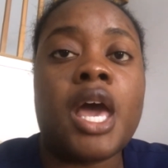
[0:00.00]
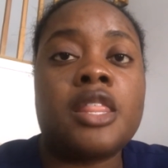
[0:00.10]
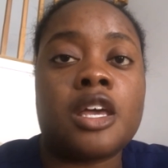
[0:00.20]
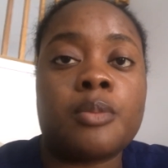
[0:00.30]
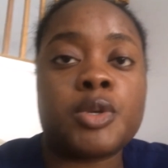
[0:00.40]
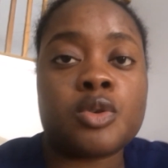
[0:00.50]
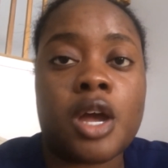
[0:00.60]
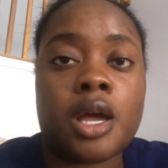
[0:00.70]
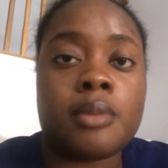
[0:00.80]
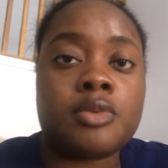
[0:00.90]
and they can
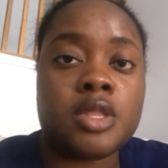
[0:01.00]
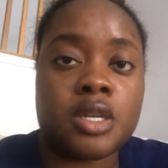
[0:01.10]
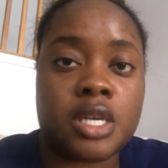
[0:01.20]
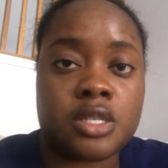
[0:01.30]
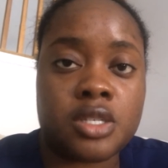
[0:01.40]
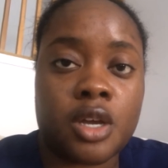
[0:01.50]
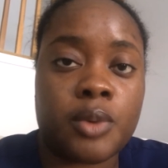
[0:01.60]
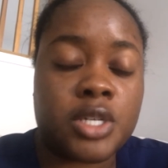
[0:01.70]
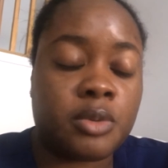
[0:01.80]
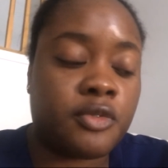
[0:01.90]
prescribe the necessary
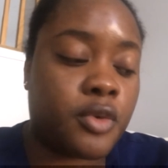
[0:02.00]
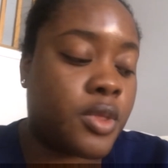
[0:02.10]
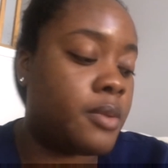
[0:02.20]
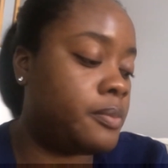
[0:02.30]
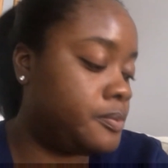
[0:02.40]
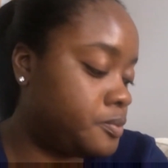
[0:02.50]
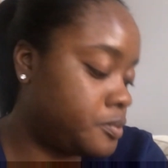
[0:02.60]
regimen for them.